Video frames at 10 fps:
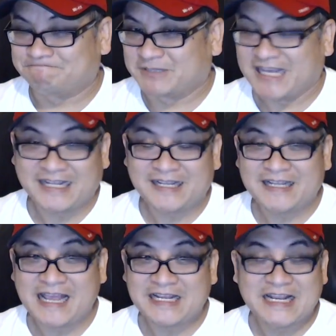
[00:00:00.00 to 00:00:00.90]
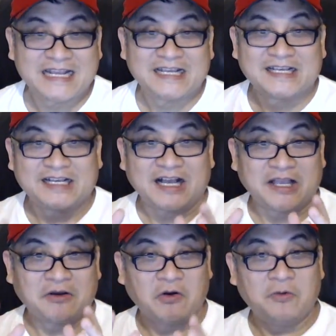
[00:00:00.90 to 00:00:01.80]
But other than that, I
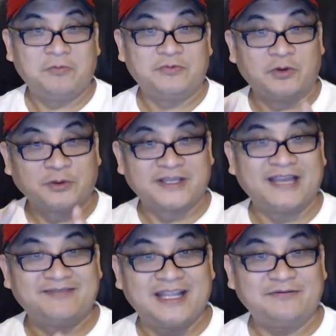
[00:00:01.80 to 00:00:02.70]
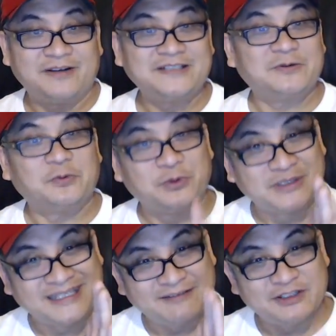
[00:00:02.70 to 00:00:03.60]
hope those that have Netflix will
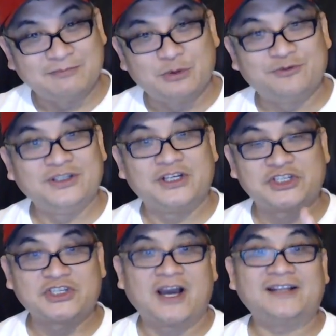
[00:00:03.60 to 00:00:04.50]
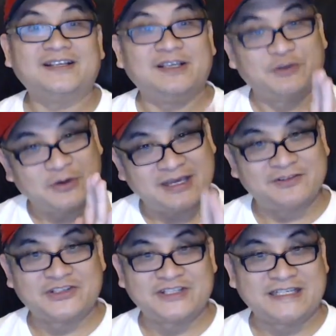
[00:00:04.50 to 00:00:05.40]
give this movie a shot if you
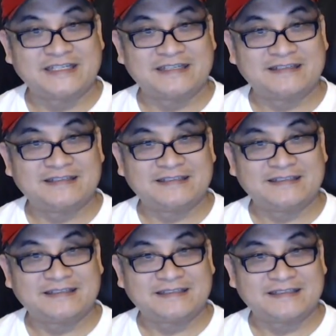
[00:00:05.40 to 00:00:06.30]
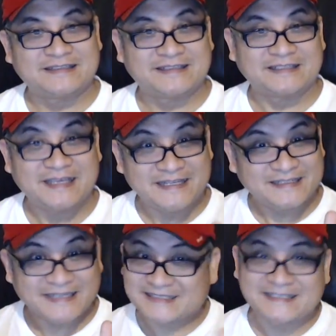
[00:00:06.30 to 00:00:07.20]
haven't seen it. Okay?
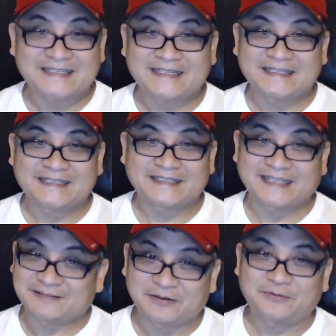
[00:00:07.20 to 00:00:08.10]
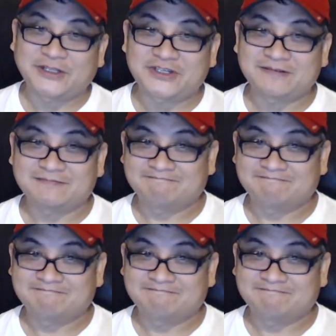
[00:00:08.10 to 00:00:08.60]
That's it. Thanks for watching.